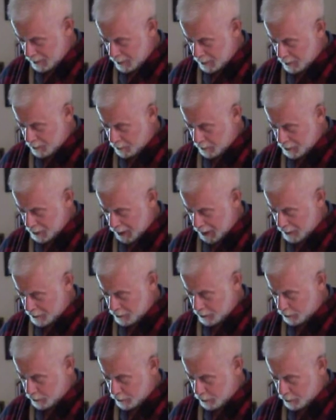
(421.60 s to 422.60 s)
those
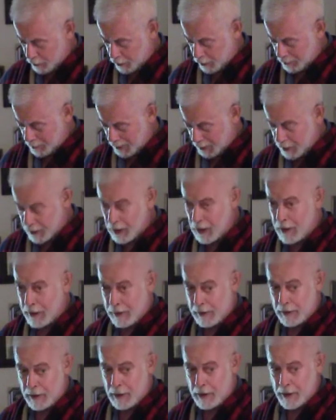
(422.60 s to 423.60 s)
assholes are going to be
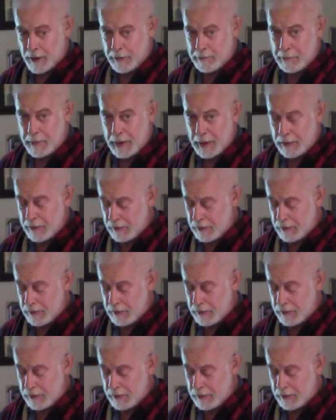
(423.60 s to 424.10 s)
gone in a heartbeat.